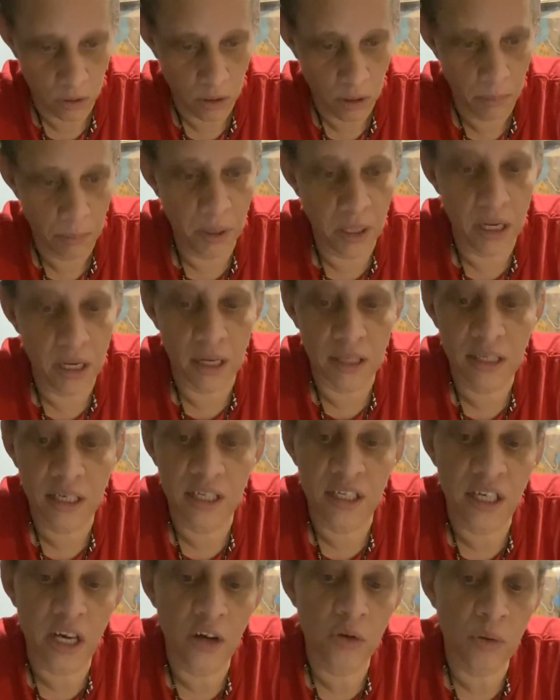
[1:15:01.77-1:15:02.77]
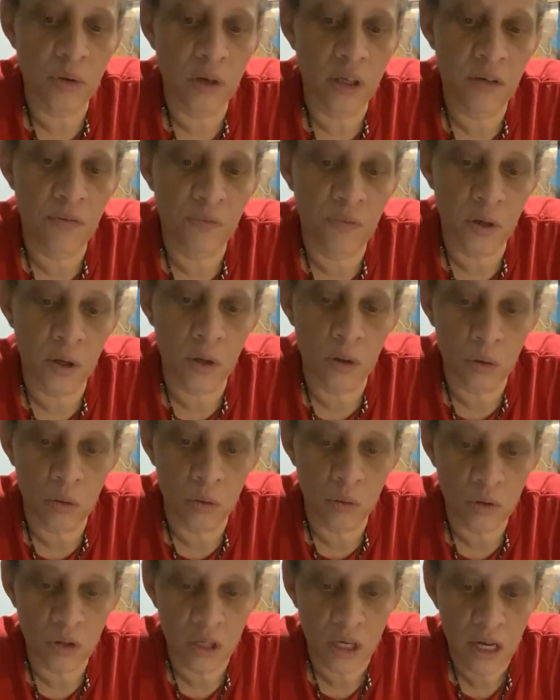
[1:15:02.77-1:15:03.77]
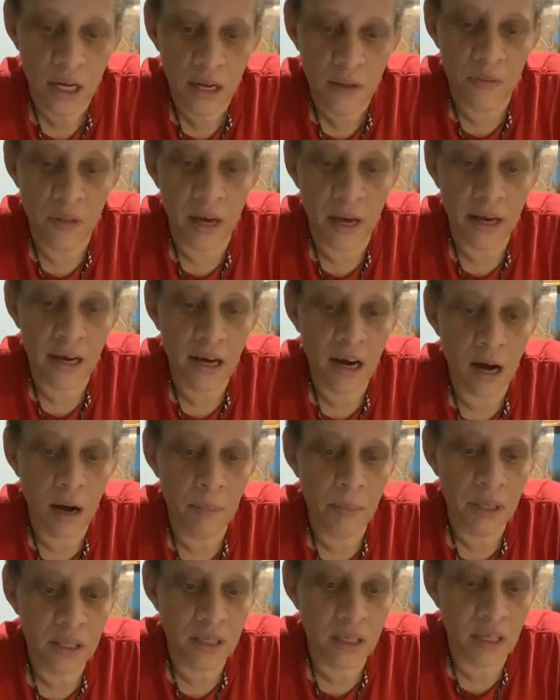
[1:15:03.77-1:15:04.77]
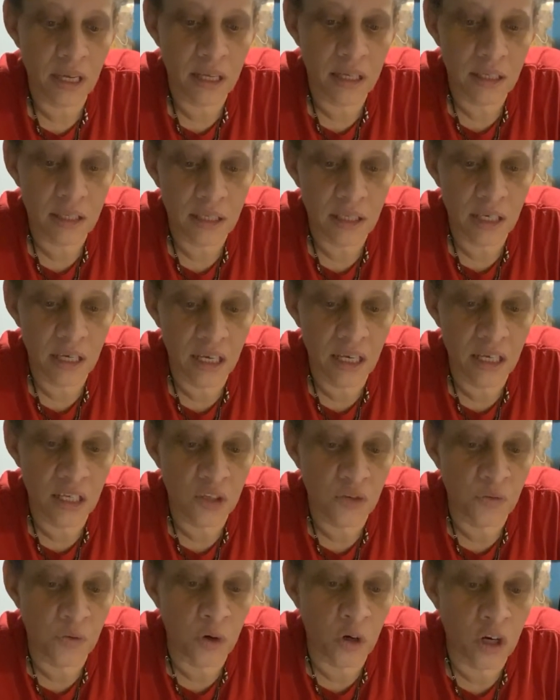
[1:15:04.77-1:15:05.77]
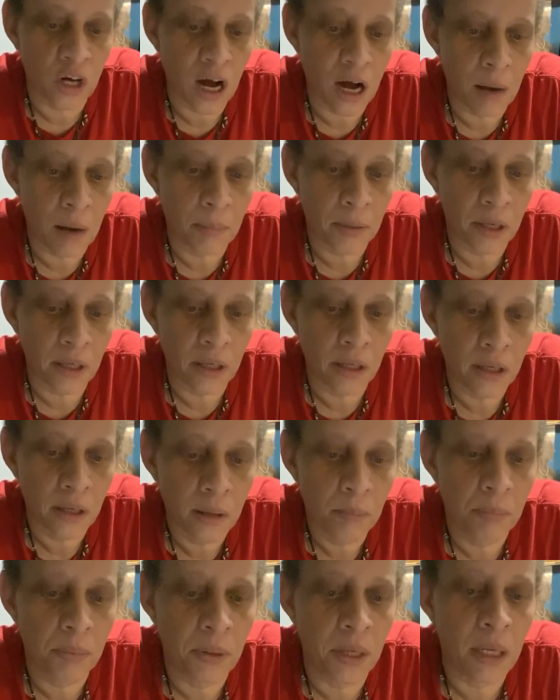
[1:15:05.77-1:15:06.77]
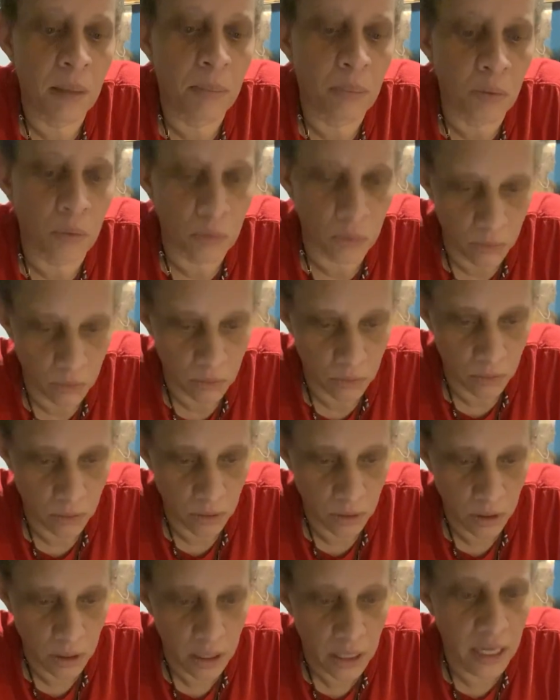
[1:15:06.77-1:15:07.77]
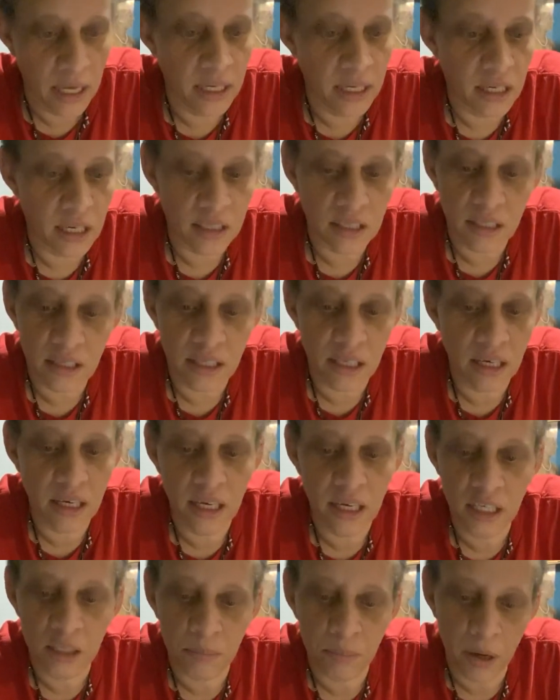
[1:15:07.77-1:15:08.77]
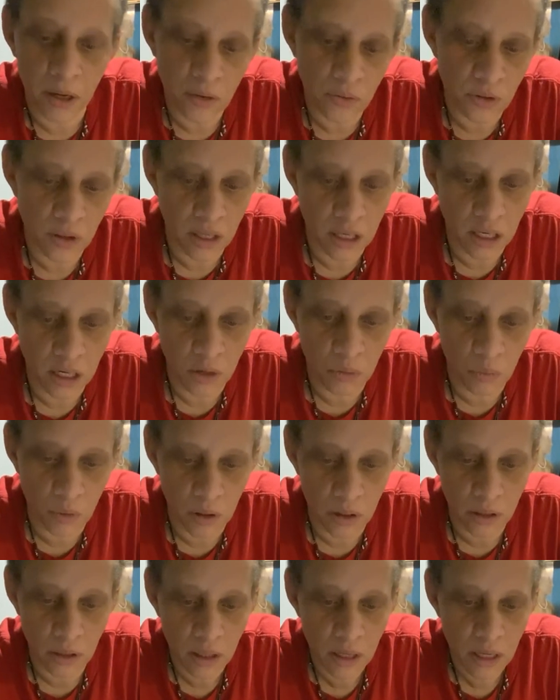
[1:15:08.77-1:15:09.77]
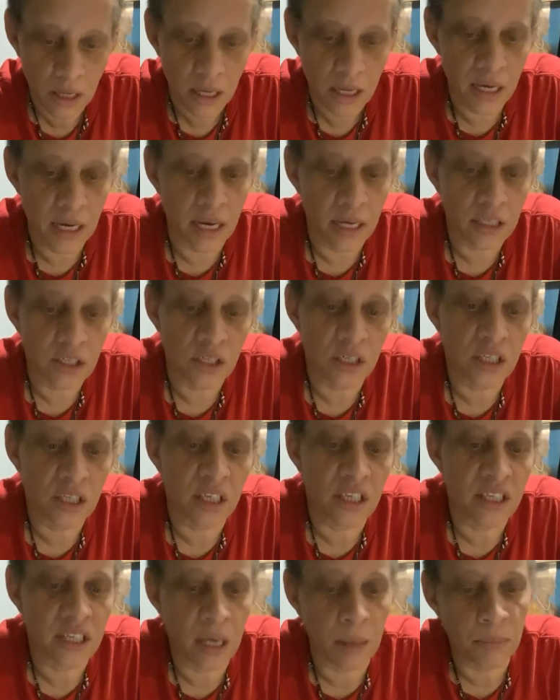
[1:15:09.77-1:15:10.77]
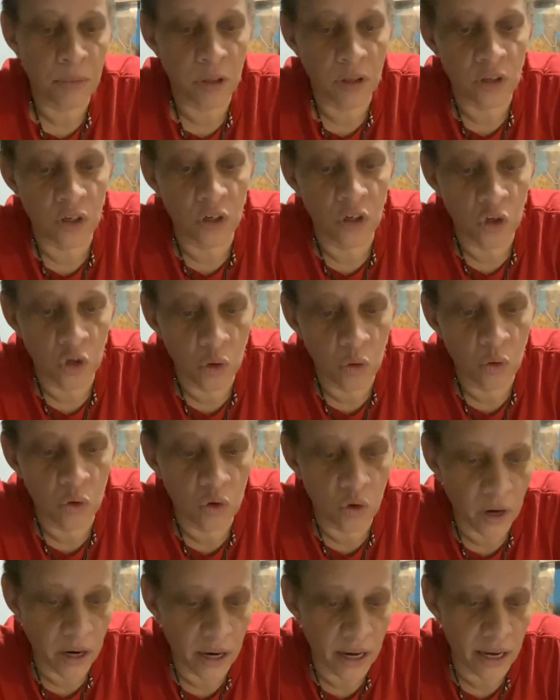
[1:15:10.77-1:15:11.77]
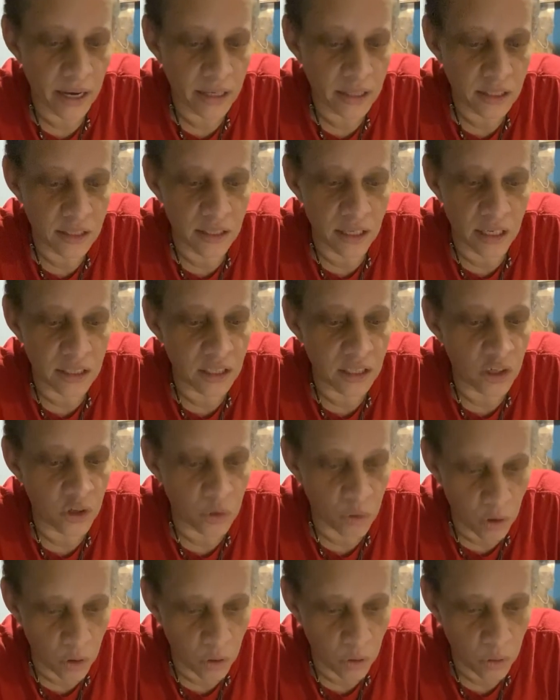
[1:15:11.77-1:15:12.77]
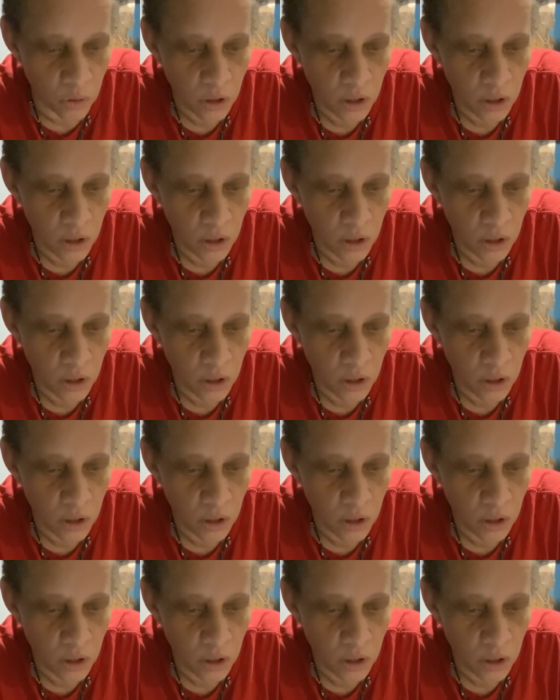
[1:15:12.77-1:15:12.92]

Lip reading: because he genuinely feels that common sense is for common people. He doesn't think he's better than anyone. He has just accepted the new grass doesn't grow